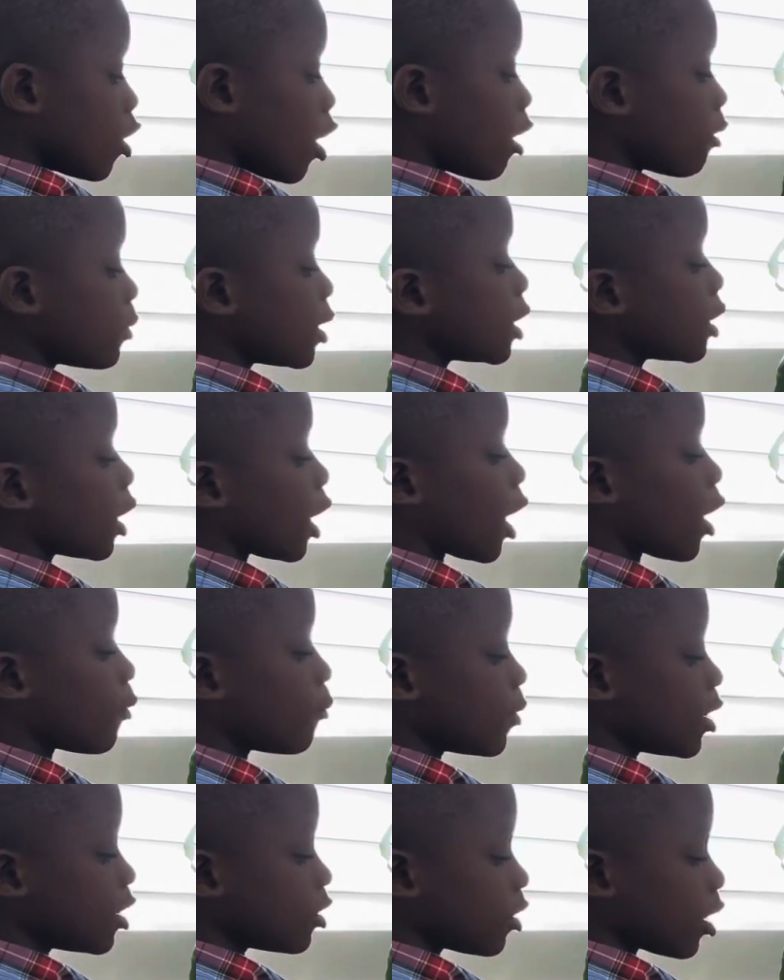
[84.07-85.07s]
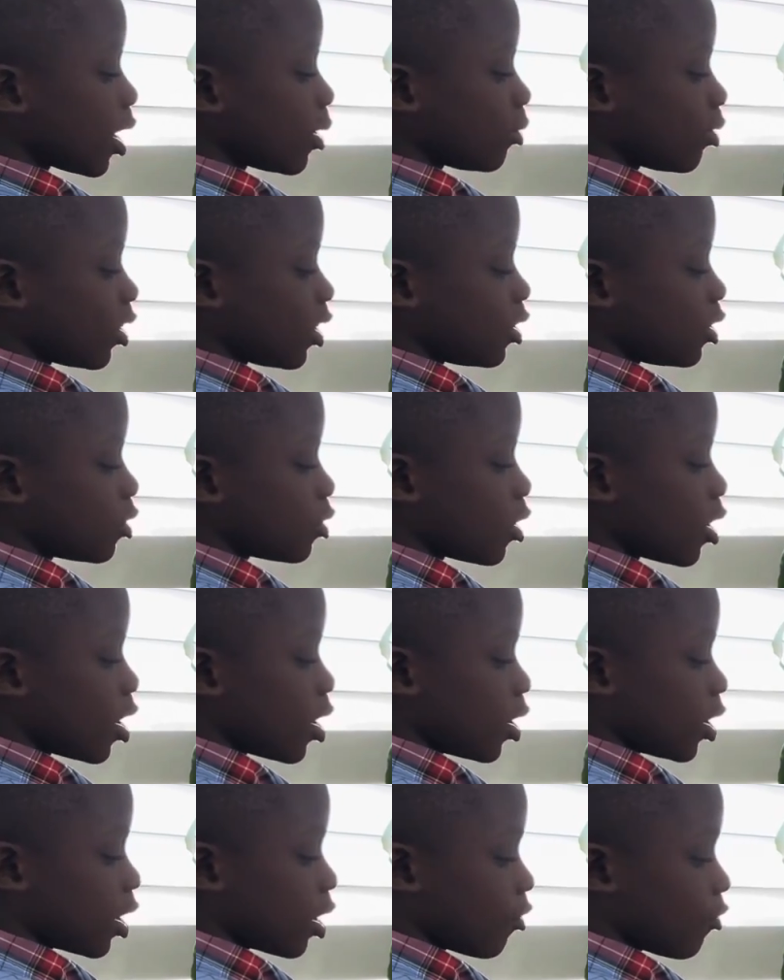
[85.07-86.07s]
how many times
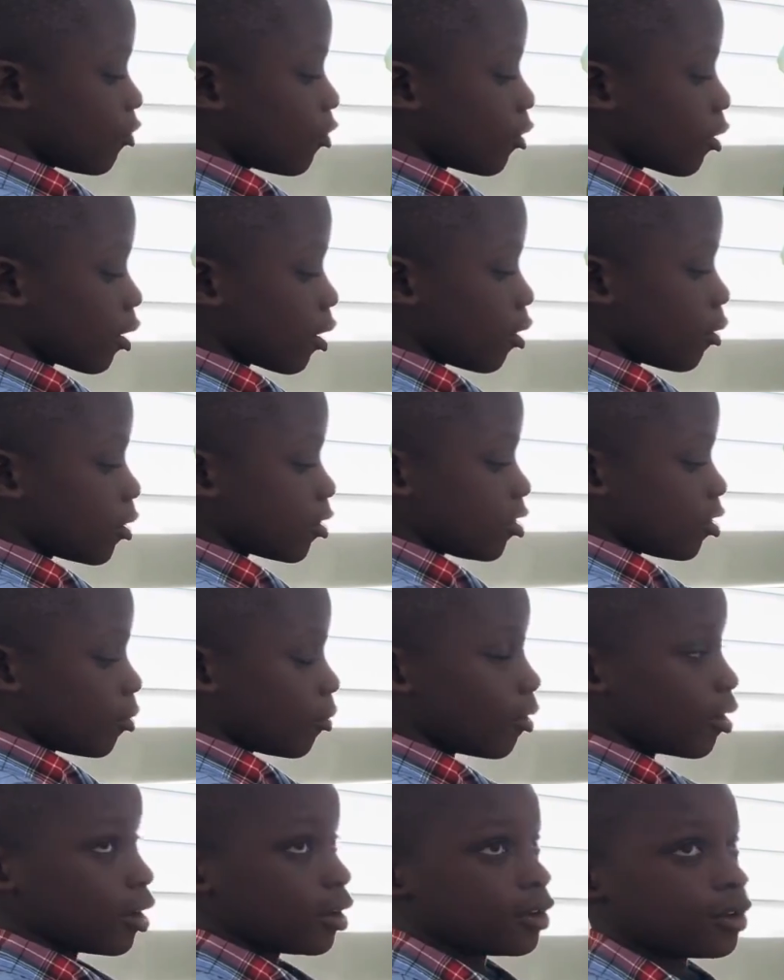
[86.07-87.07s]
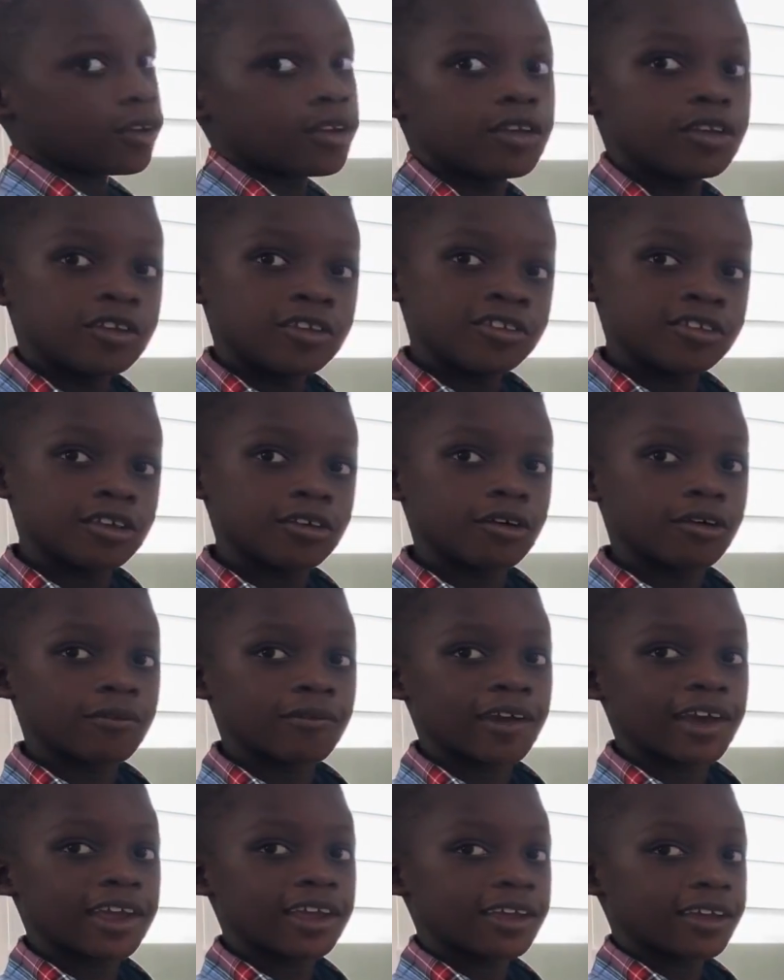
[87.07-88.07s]
can 4 go into 1? 0,
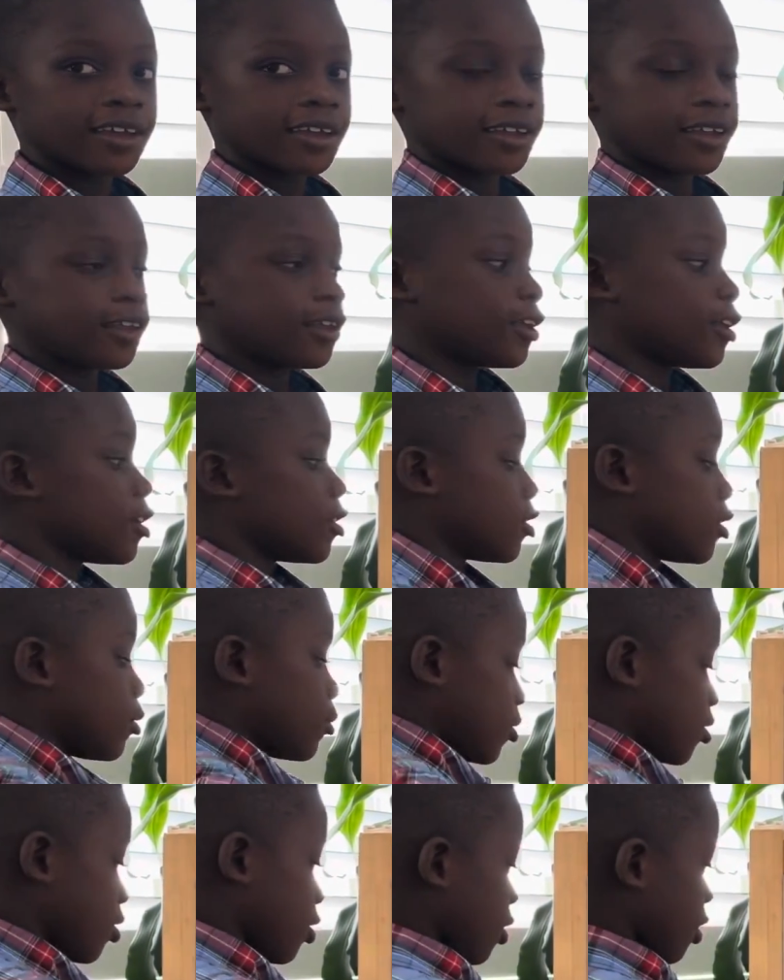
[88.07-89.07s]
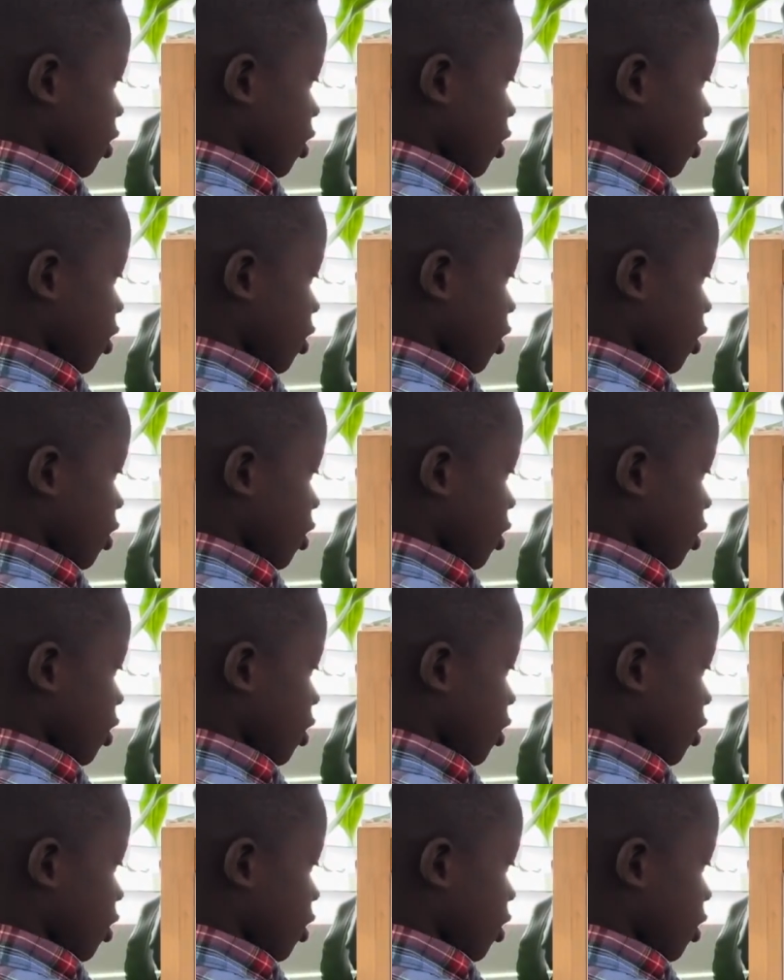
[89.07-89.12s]
right? So what you're